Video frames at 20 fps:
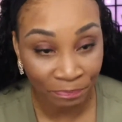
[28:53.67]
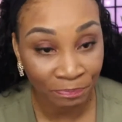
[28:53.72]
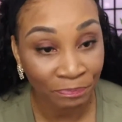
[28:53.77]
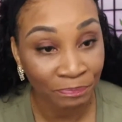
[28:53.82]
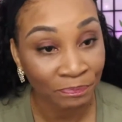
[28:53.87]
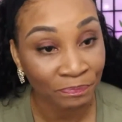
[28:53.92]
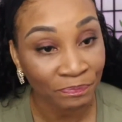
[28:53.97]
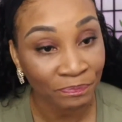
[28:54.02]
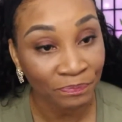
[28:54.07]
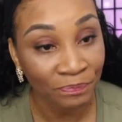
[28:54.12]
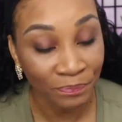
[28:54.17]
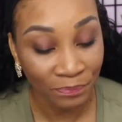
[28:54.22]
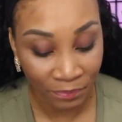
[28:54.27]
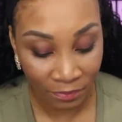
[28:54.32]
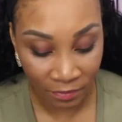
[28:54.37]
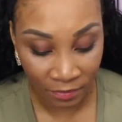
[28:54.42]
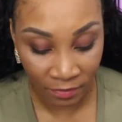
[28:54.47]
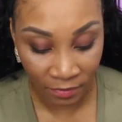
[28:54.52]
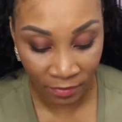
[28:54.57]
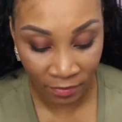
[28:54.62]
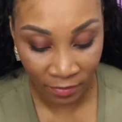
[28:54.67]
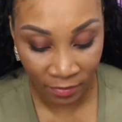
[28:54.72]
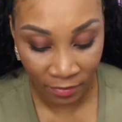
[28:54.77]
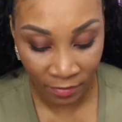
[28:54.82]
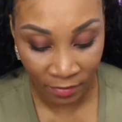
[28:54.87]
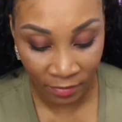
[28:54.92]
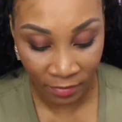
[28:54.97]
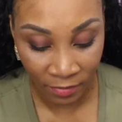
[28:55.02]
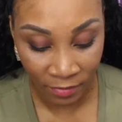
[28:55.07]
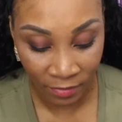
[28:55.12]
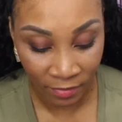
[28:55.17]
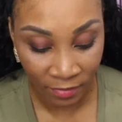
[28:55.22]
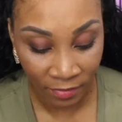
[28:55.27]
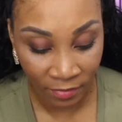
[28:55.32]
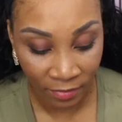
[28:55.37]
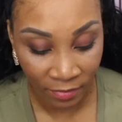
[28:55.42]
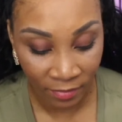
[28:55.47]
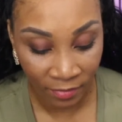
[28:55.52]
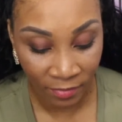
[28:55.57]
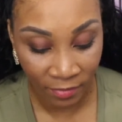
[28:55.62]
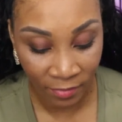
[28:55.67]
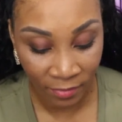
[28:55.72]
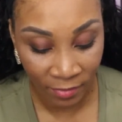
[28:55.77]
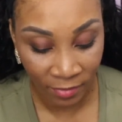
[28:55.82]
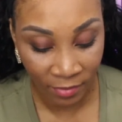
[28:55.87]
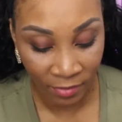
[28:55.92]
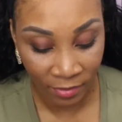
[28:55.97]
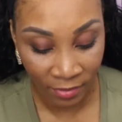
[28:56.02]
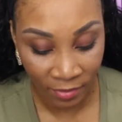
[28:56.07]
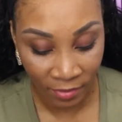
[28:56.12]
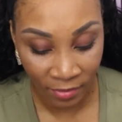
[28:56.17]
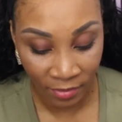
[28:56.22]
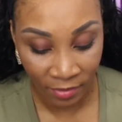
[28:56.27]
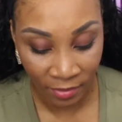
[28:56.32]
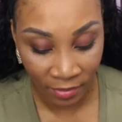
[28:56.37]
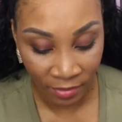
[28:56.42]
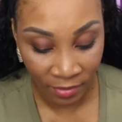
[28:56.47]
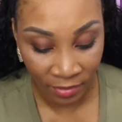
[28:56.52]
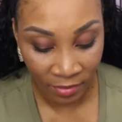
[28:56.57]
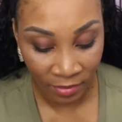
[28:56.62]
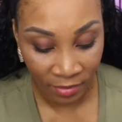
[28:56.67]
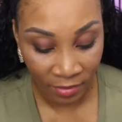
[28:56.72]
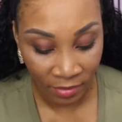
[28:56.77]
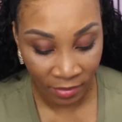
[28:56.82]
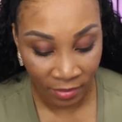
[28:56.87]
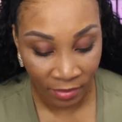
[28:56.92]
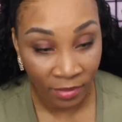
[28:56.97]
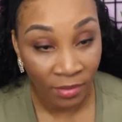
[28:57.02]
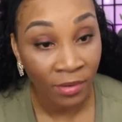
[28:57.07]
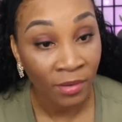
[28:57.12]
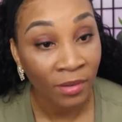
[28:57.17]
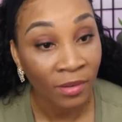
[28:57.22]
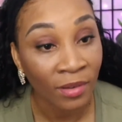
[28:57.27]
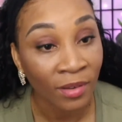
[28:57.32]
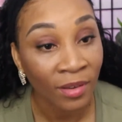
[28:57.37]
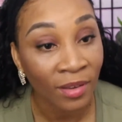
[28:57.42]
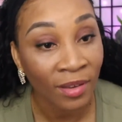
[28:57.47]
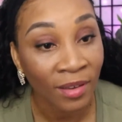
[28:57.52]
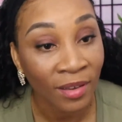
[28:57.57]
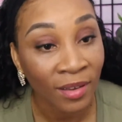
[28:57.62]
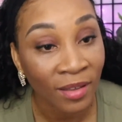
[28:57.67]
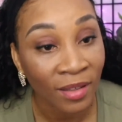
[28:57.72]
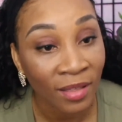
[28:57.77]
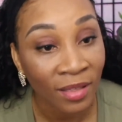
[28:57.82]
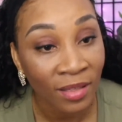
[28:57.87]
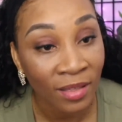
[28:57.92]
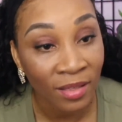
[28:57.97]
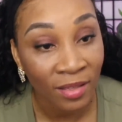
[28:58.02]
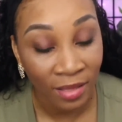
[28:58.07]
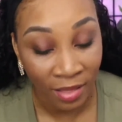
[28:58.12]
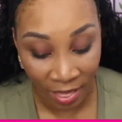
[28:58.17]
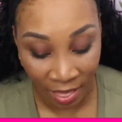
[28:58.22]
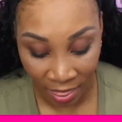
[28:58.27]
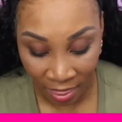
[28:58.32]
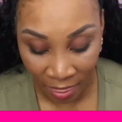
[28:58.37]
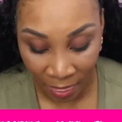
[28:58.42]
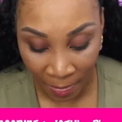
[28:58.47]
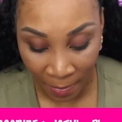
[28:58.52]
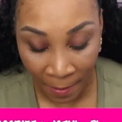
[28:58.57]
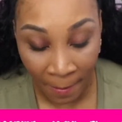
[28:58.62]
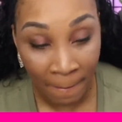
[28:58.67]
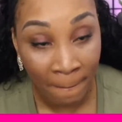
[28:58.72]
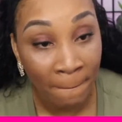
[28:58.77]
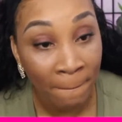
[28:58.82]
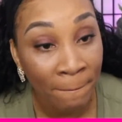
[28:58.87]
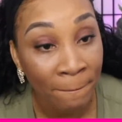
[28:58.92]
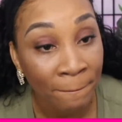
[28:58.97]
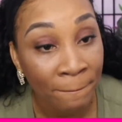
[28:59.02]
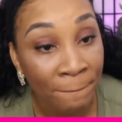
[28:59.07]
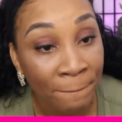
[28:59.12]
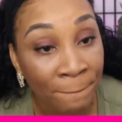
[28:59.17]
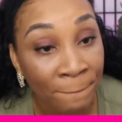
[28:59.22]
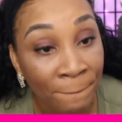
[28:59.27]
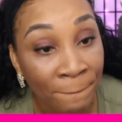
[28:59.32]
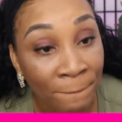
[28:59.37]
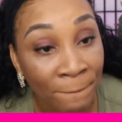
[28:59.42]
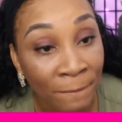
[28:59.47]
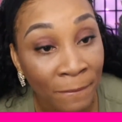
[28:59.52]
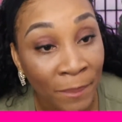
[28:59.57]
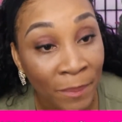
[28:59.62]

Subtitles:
(silence)